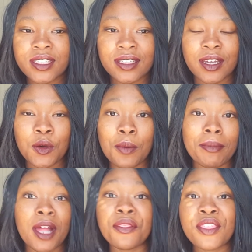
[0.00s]
that whole
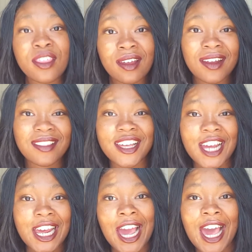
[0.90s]
month that
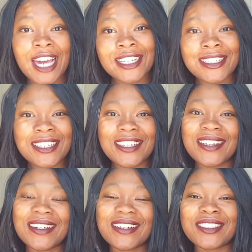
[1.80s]
I had.
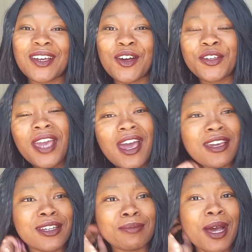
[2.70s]
So
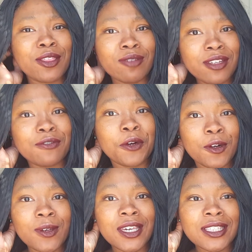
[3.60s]
yeah, in about 3 to
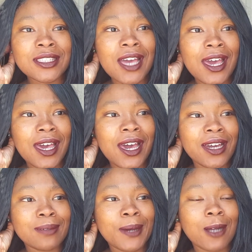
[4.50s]
4 weeks, I
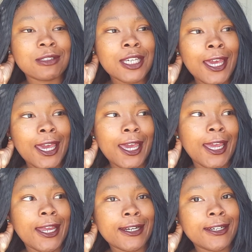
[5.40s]
had about
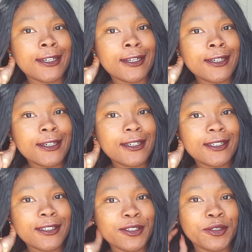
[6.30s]
10
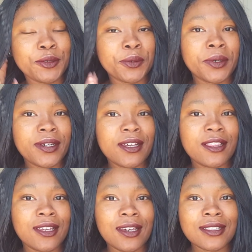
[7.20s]
new
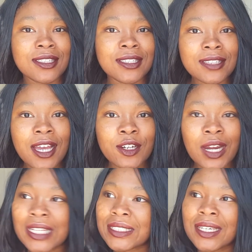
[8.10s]
things. Isn't that
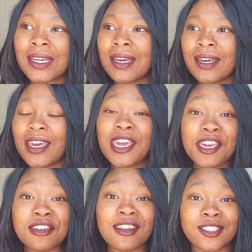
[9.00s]
crazy?
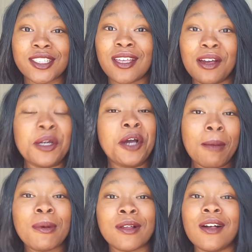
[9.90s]
In just a
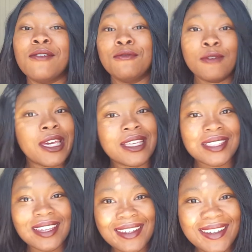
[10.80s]
couple of weeks.